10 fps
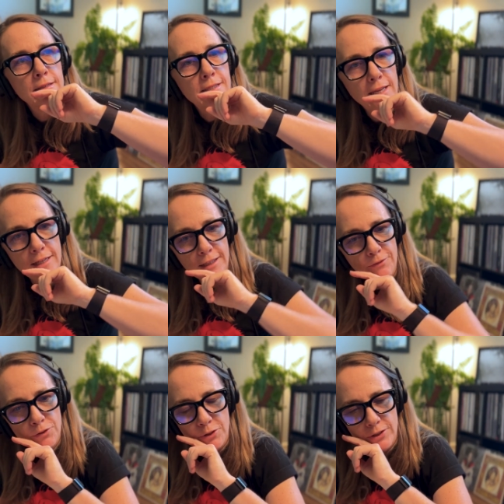seeing
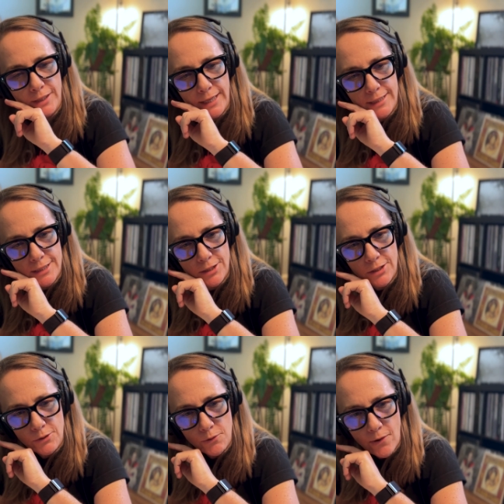if you could let
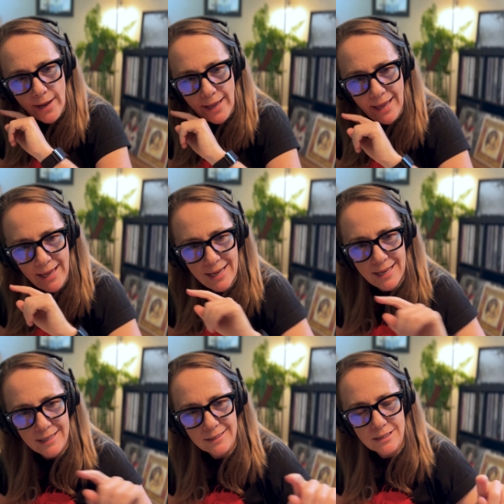your
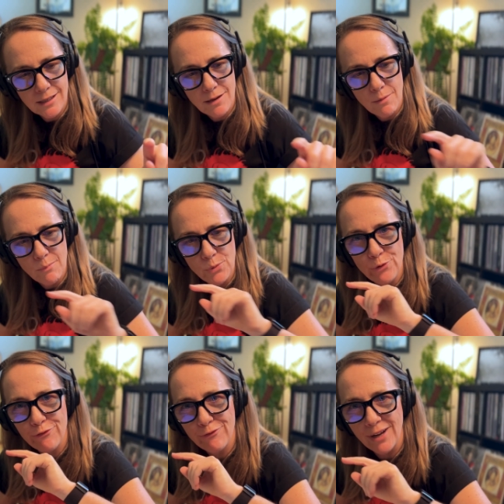hand
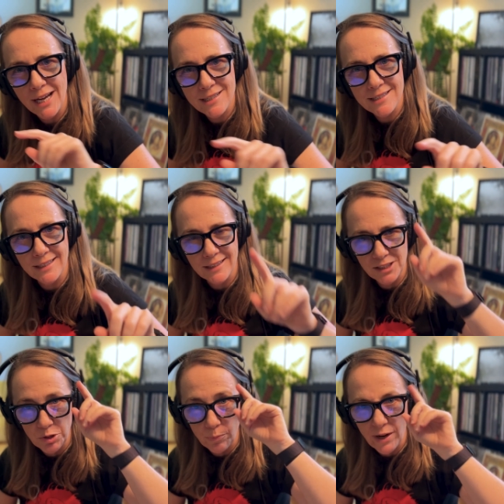move faster than
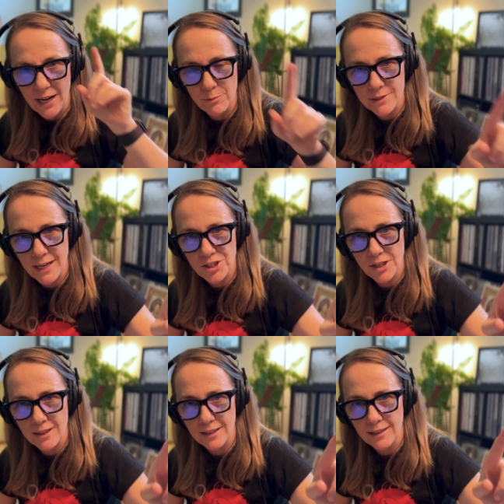your brain was
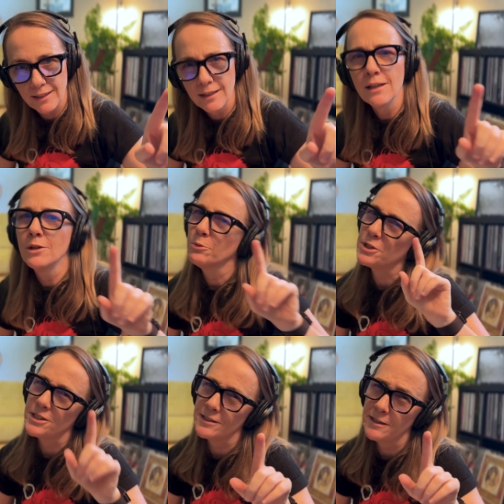actually thinking,
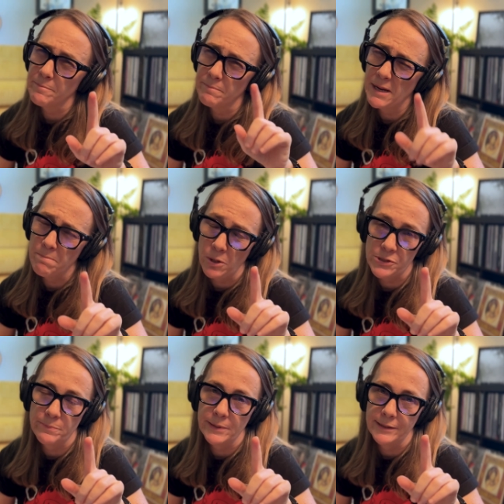which is an
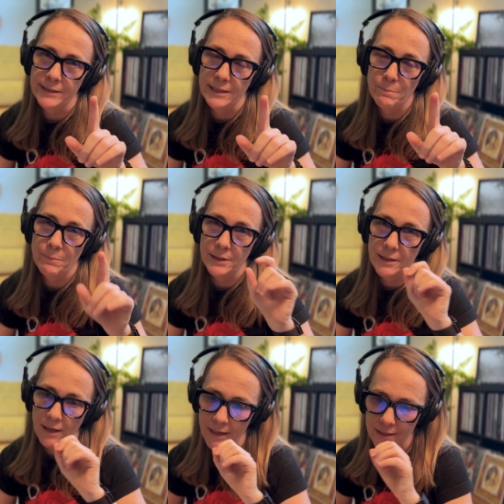impossibility, but
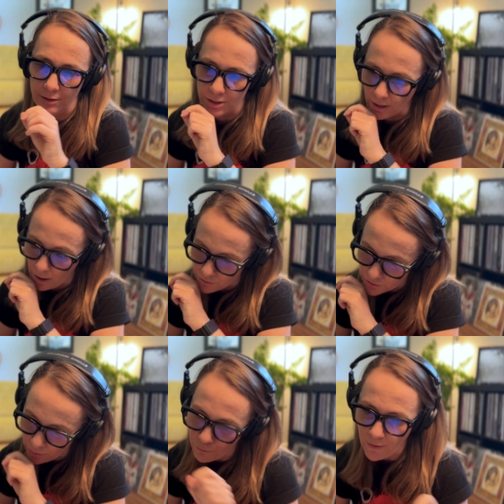the idea to go
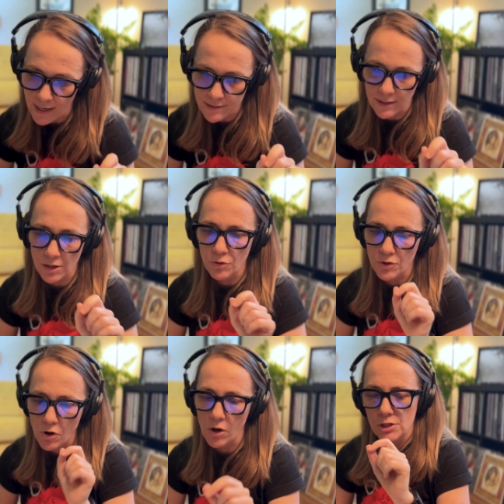so fast that you're
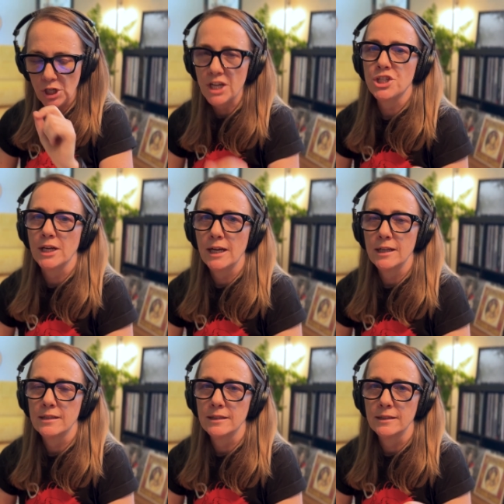not judging
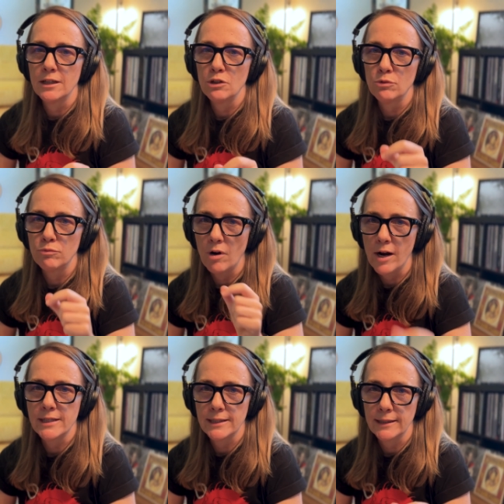anything that you're
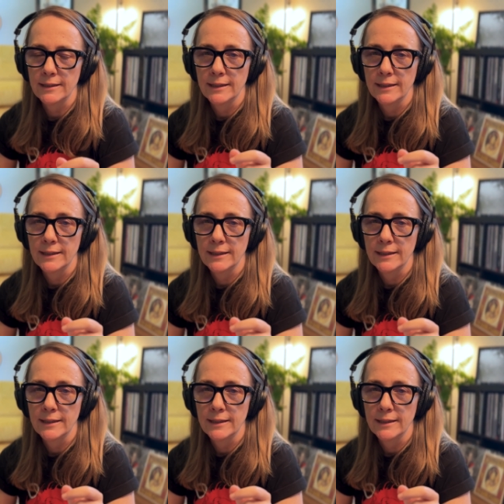writing,